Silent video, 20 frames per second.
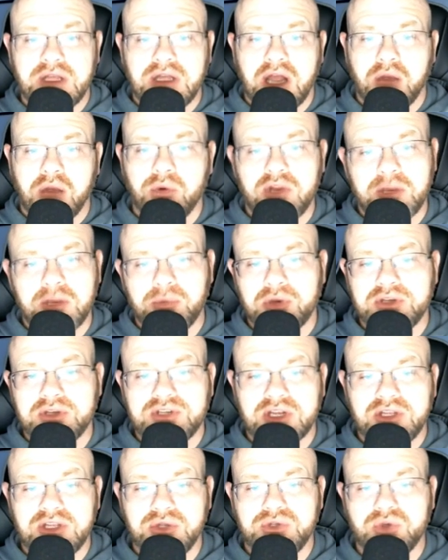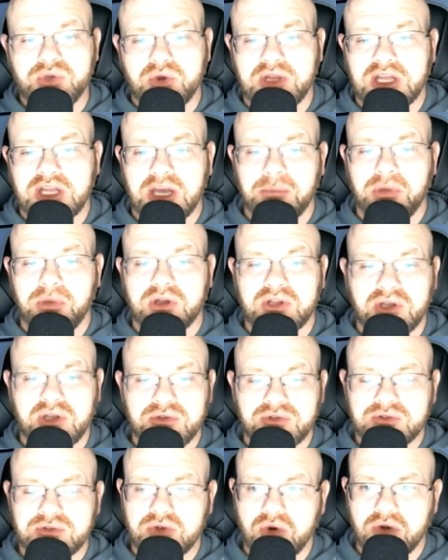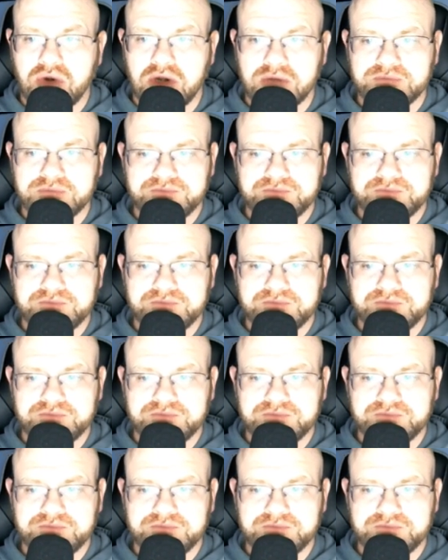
I really appreciate you joining up on Couz's Corner.